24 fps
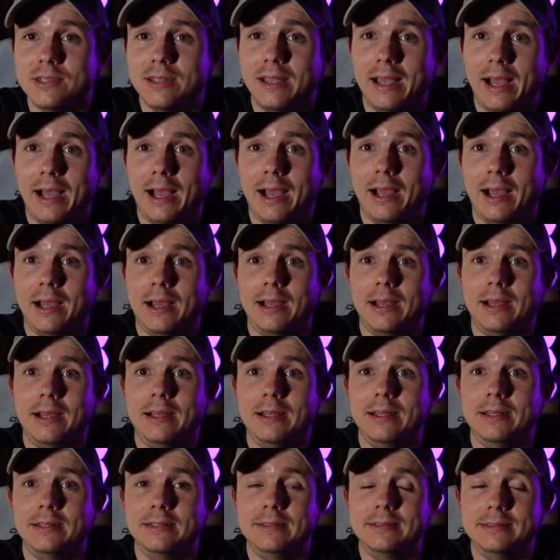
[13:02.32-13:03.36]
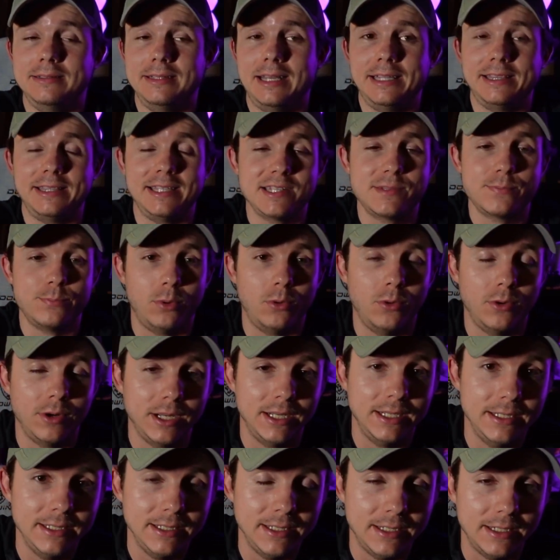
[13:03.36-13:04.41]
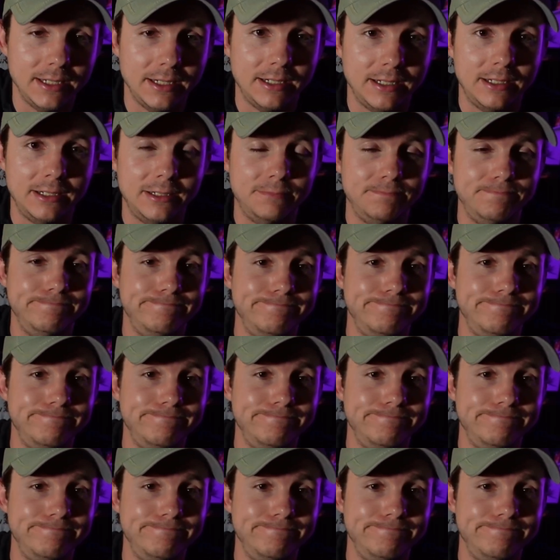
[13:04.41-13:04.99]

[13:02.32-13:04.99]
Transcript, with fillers: Uh, at this point, um,